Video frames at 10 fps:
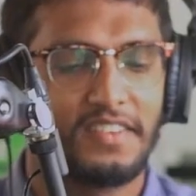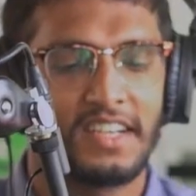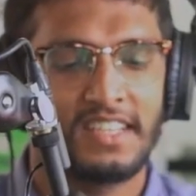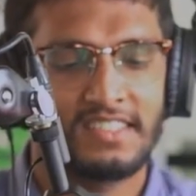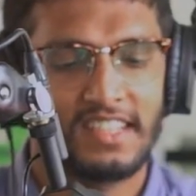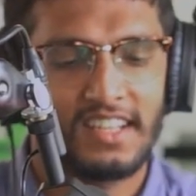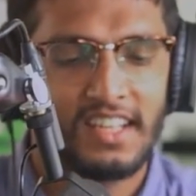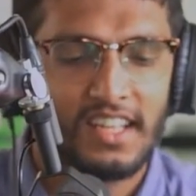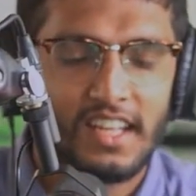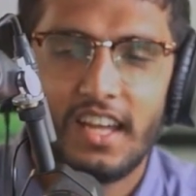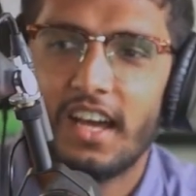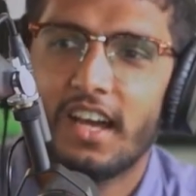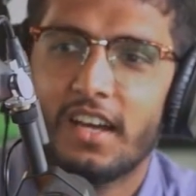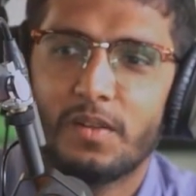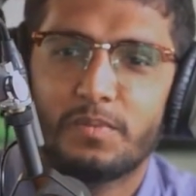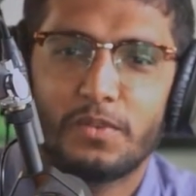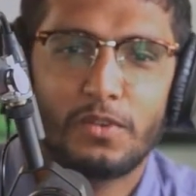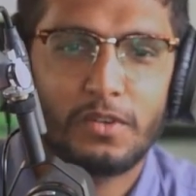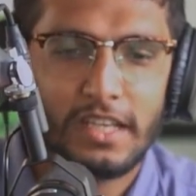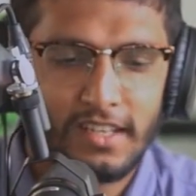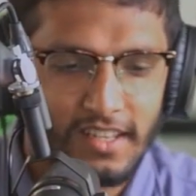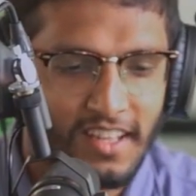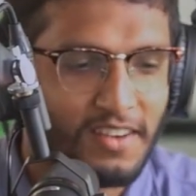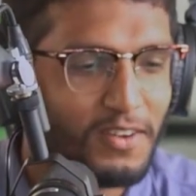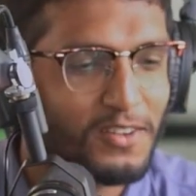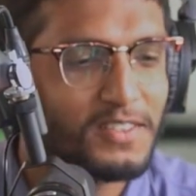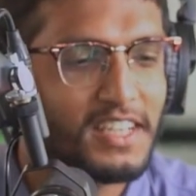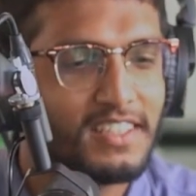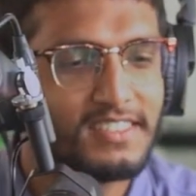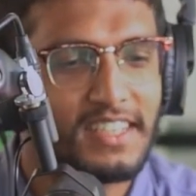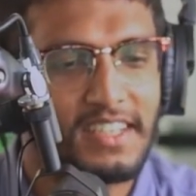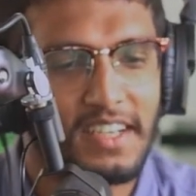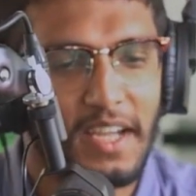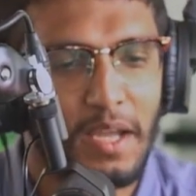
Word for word: Fantastic. Uh, so in one of the recent uh,